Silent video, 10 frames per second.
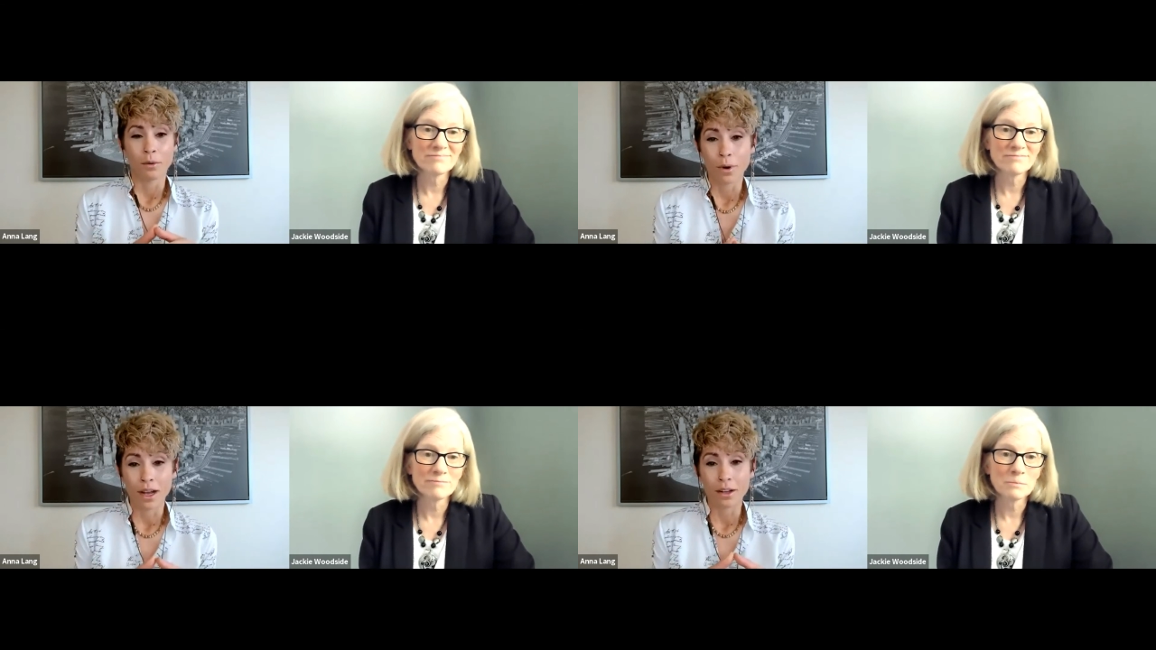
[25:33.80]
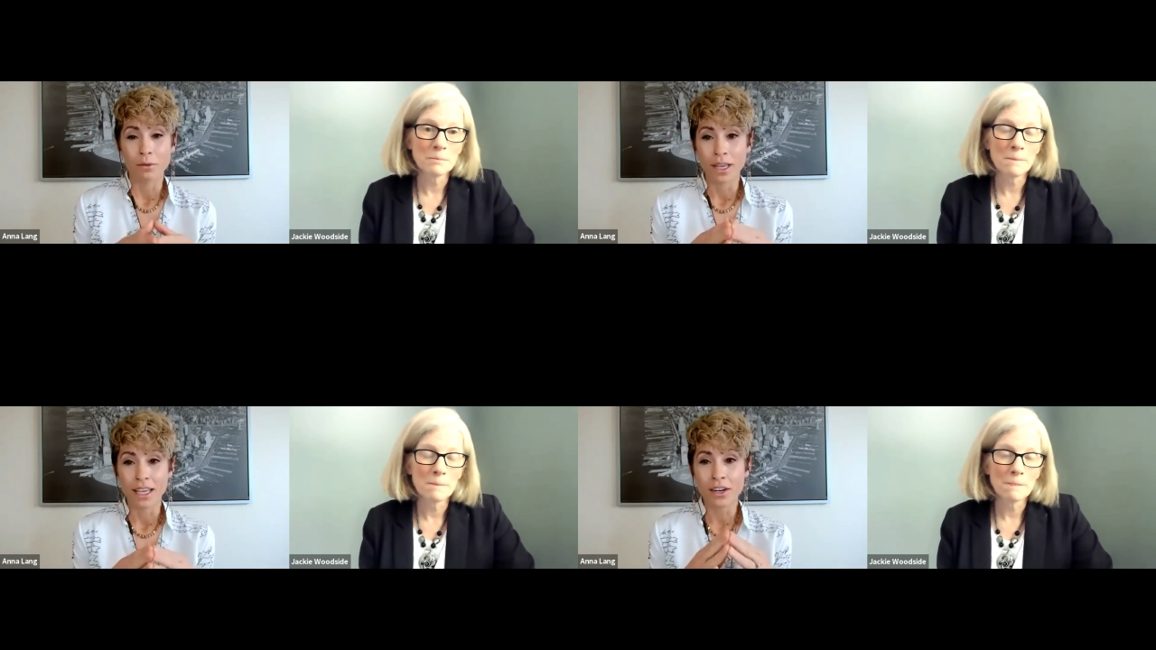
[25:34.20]

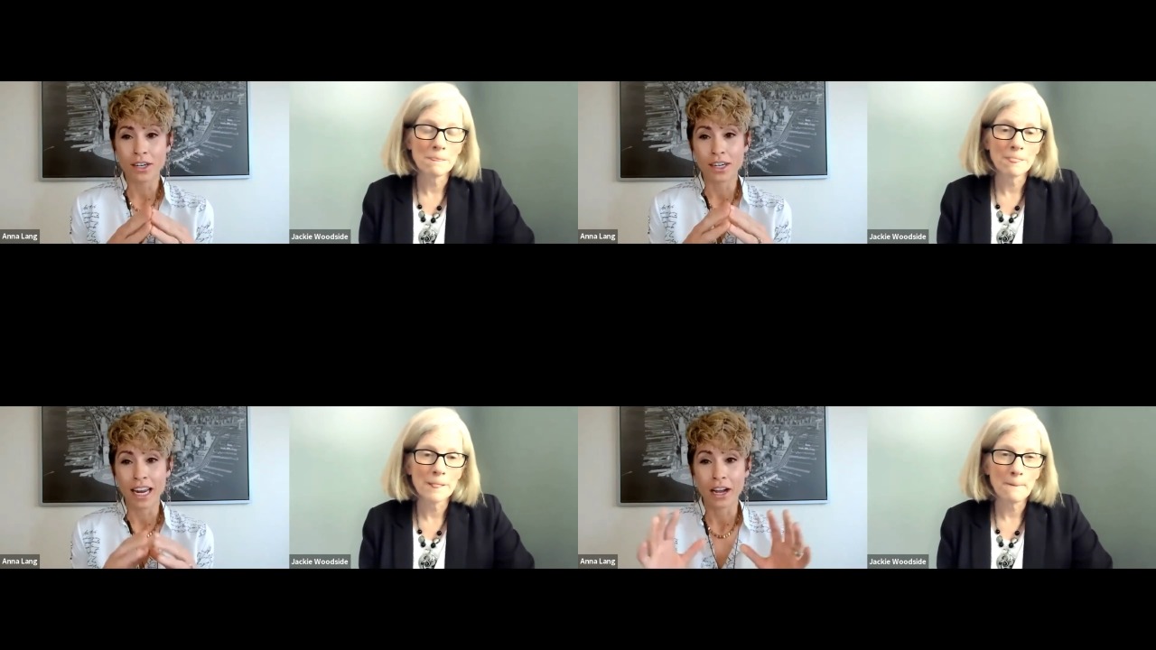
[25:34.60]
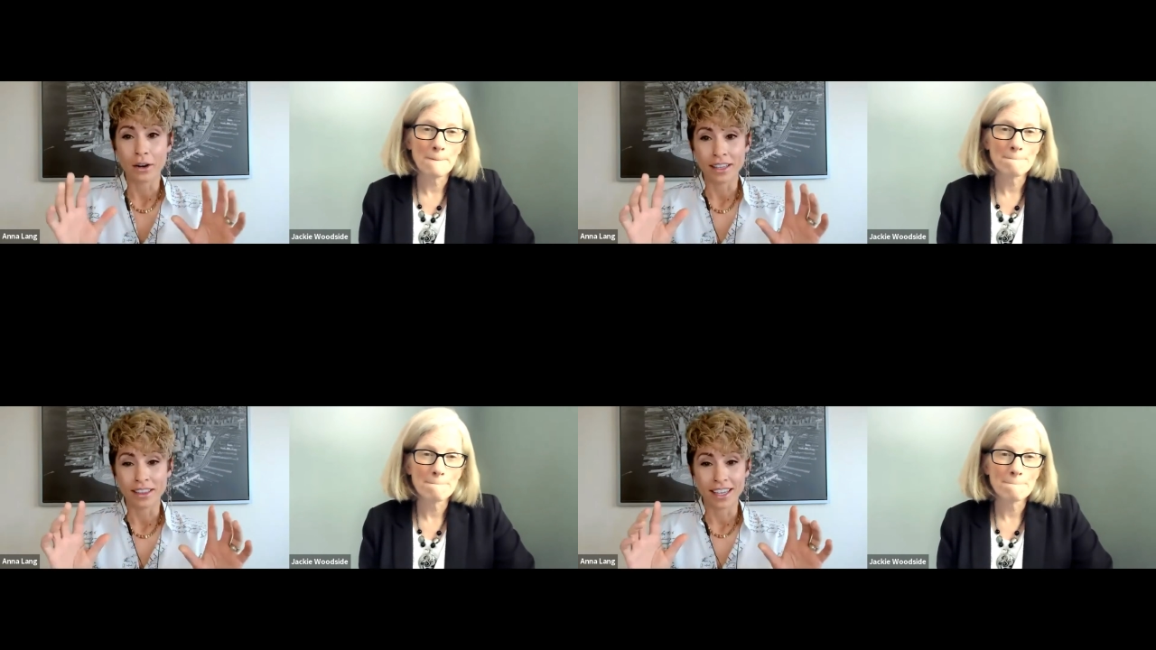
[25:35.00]
Speaker 1: Well, we are
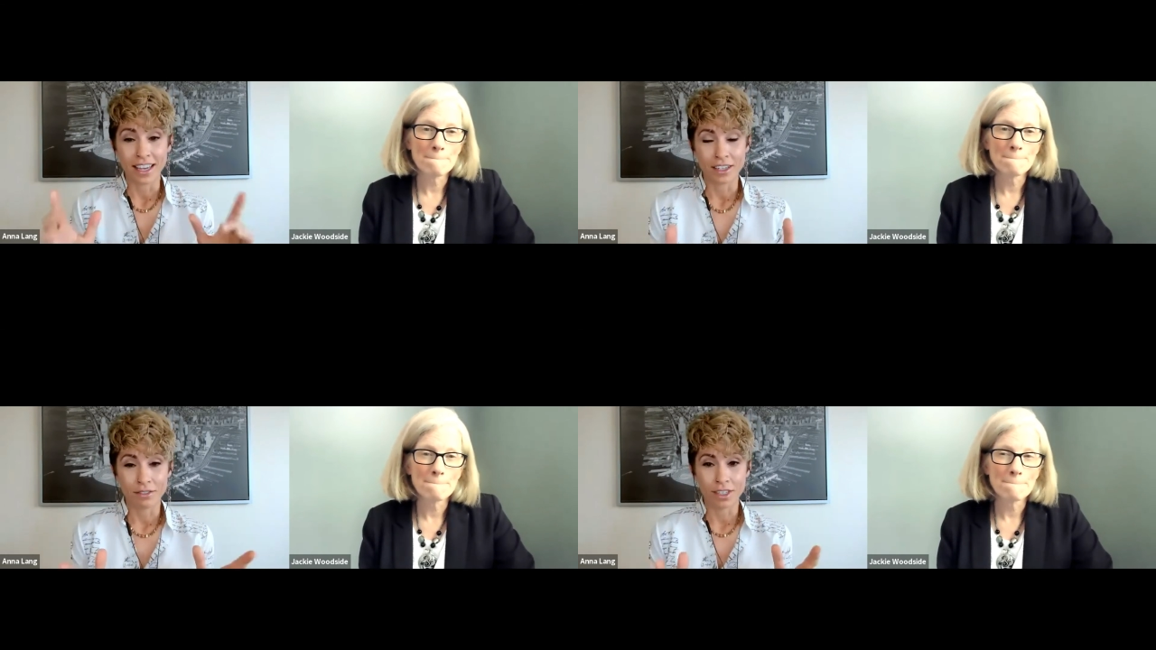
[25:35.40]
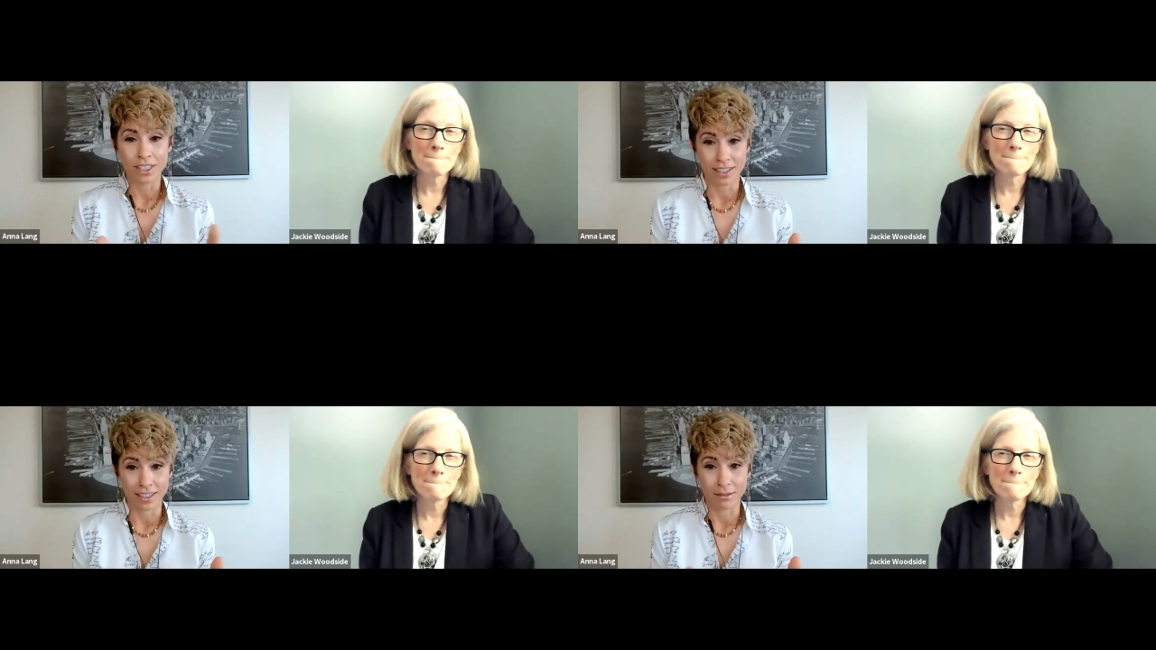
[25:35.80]
now at the end of our
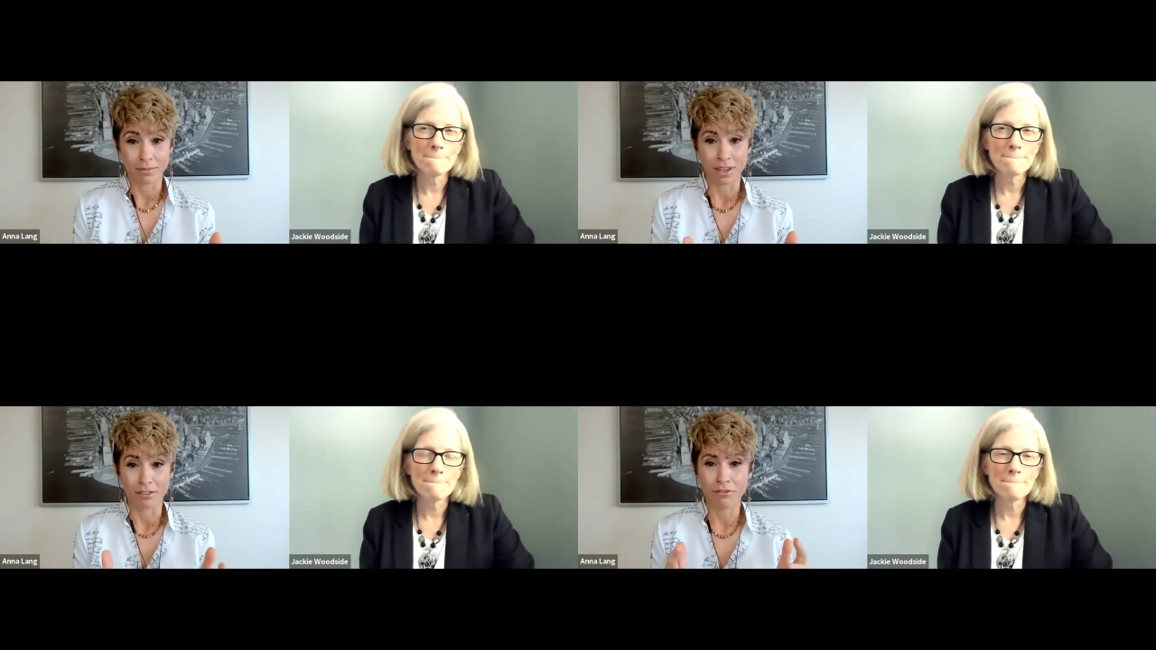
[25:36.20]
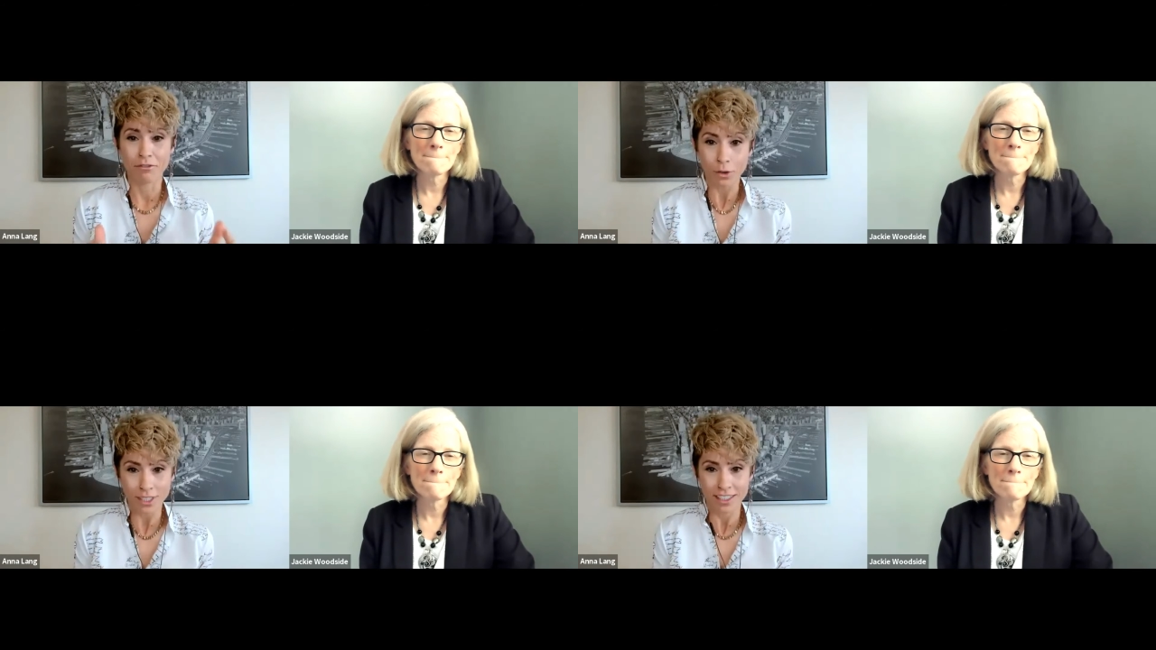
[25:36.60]
time,
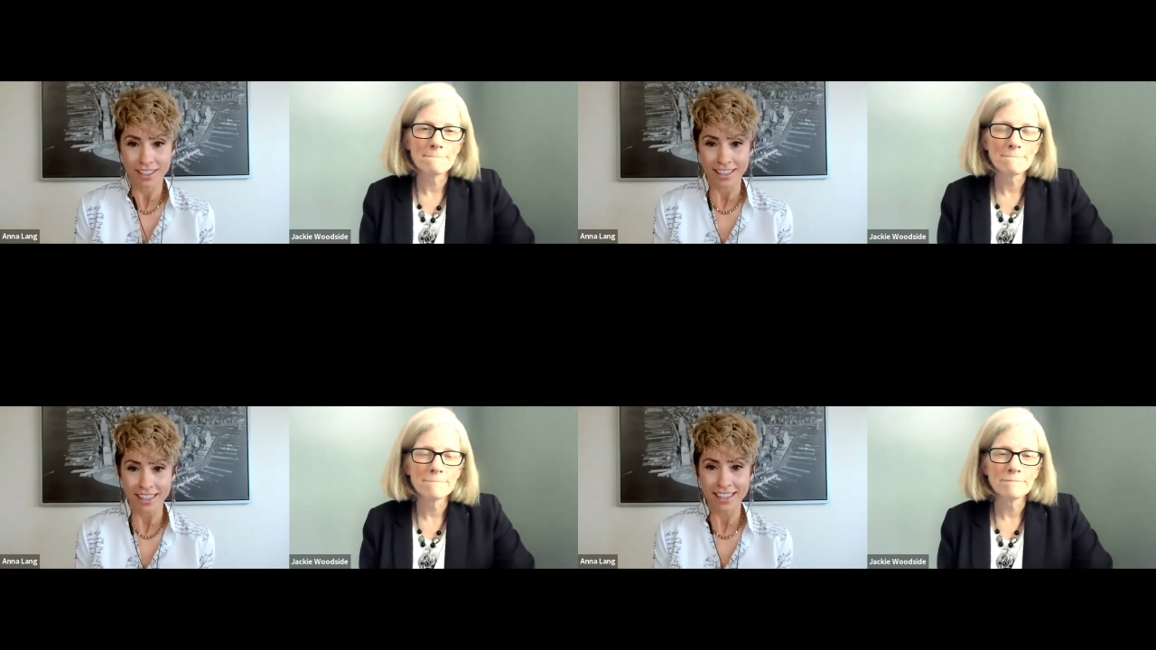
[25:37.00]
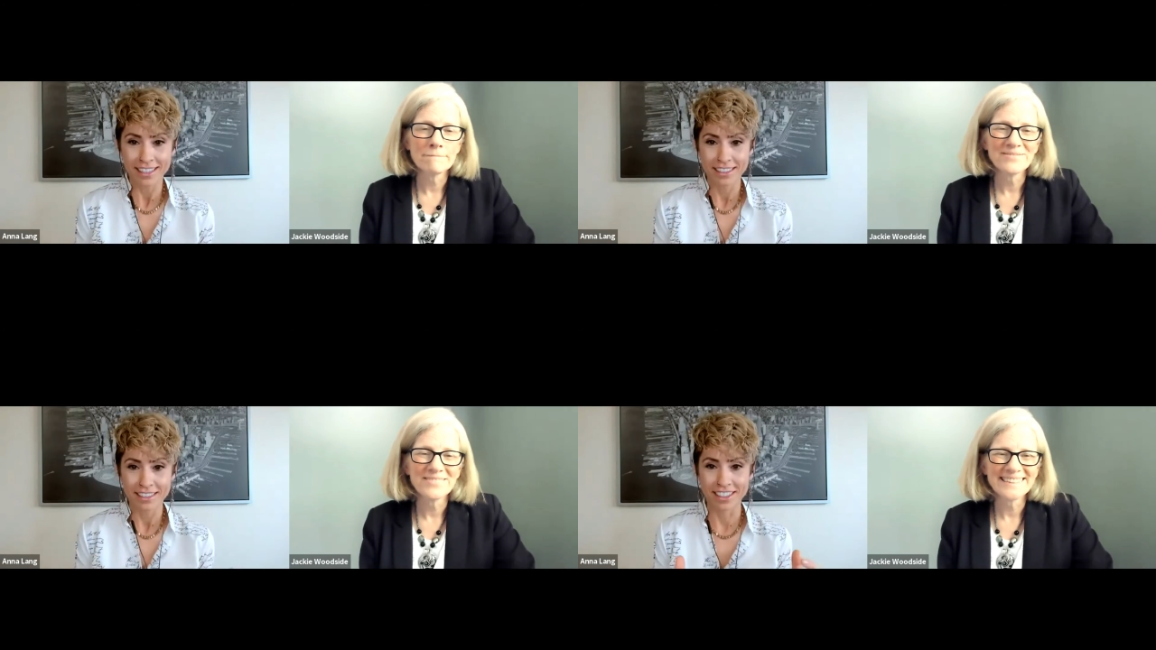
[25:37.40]
unfortunately.